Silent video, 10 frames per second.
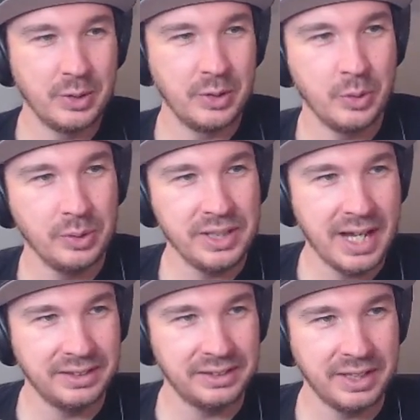only
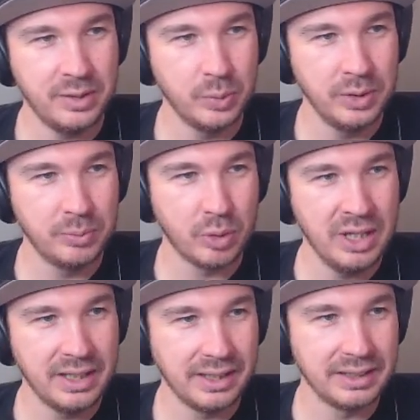had to take 1
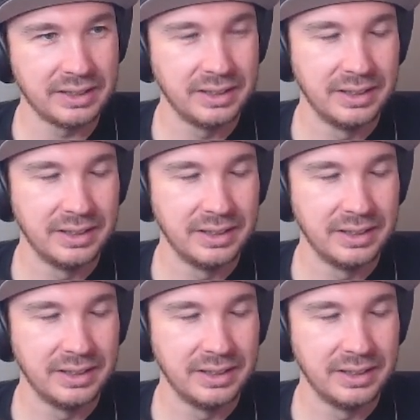prize,